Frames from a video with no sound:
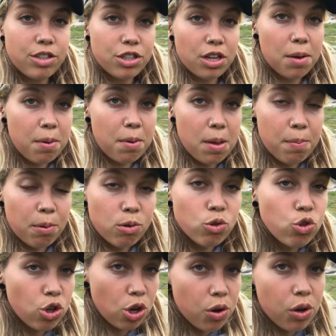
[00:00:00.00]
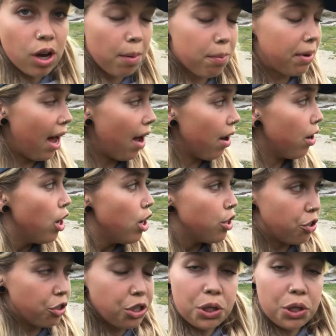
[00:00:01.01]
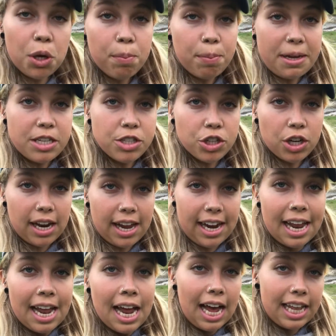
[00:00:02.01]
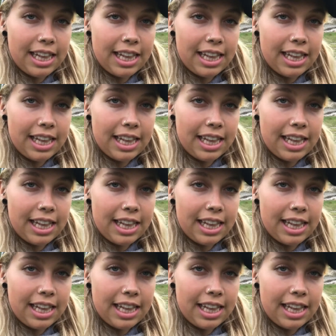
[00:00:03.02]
So people do come down, do a beach clean,